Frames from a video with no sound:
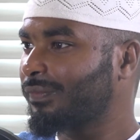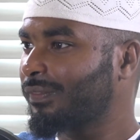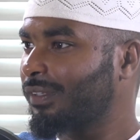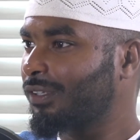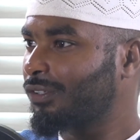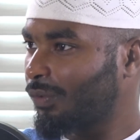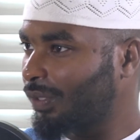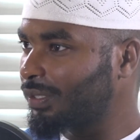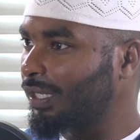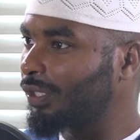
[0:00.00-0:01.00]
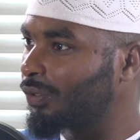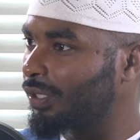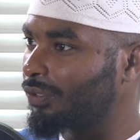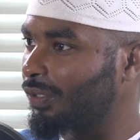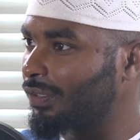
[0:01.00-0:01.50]
Okay. So what's he
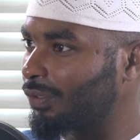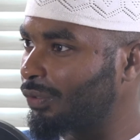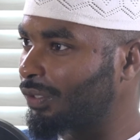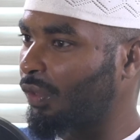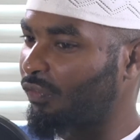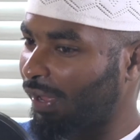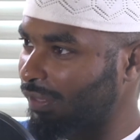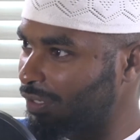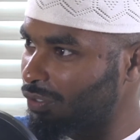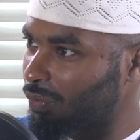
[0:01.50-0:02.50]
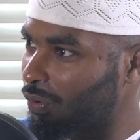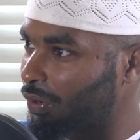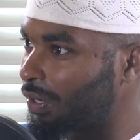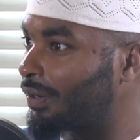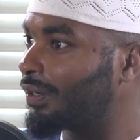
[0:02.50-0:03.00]
alluding to? He's alluding to the fact that he's a
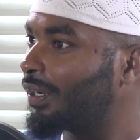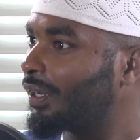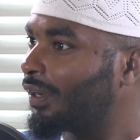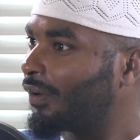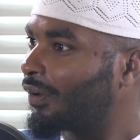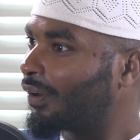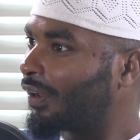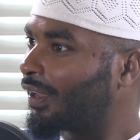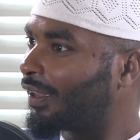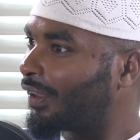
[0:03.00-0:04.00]
warrior. He's a warrior. He's a